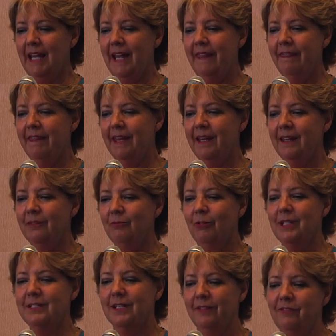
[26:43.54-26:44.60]
And then
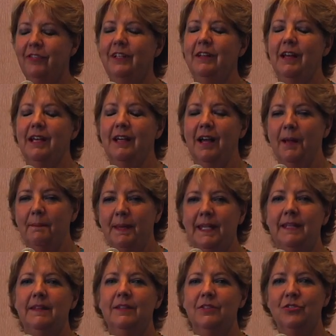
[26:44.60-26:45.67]
once I feel like I'm
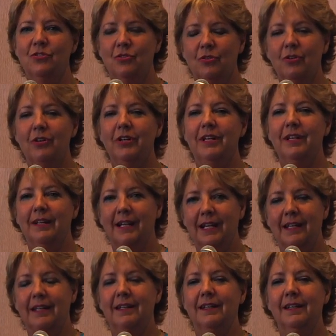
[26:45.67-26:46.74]
in the story and
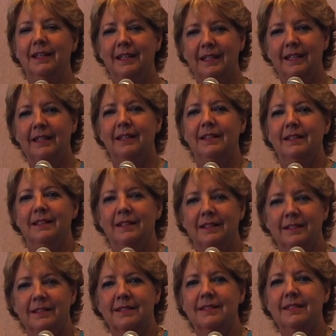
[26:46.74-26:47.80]
I can
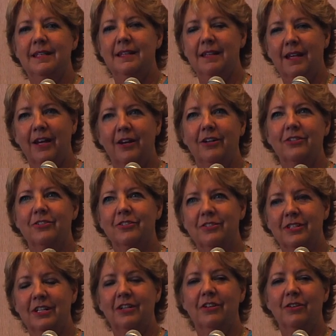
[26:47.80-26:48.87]
see the
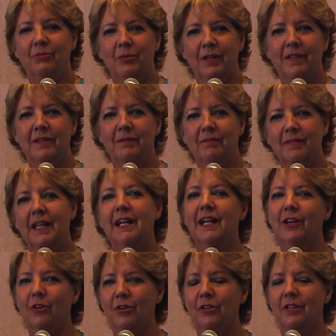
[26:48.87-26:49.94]
characters and hear the rhythm, then
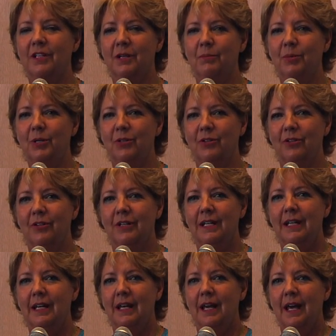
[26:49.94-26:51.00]
I go to the computer.
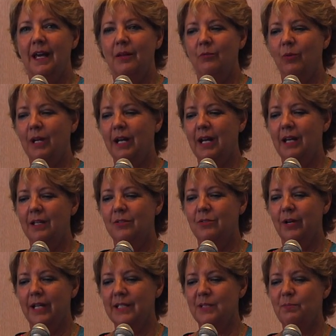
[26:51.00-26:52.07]
And when I
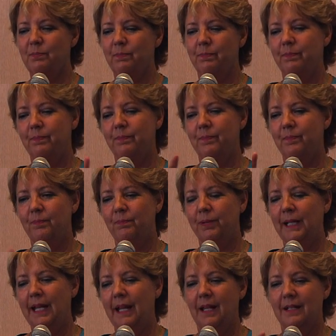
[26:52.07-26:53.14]

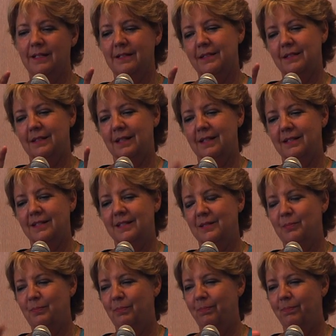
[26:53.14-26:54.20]
transplant
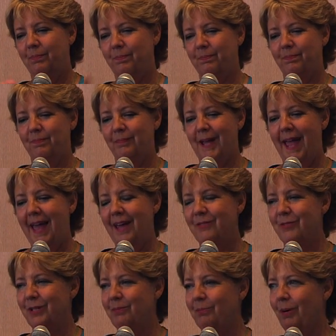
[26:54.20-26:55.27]
this
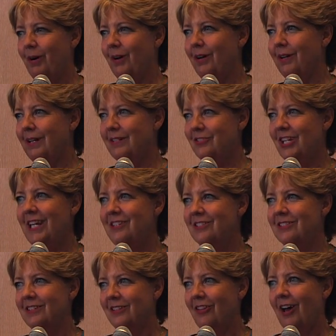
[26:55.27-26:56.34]
handwritten part, it
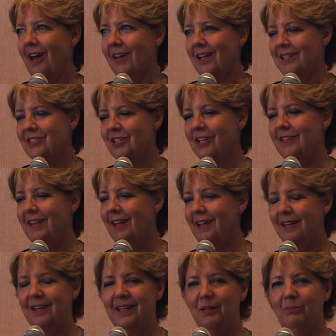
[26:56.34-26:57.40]
changes a lot. I start the
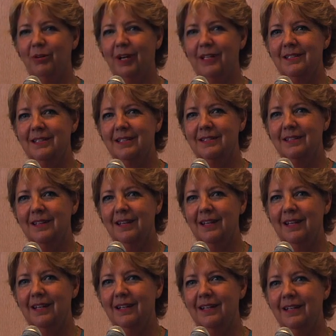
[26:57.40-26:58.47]
editing process
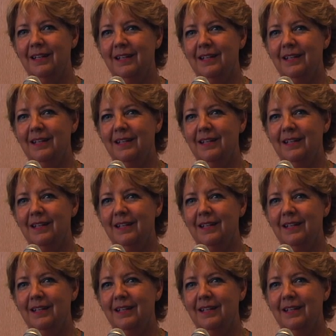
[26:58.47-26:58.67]
then.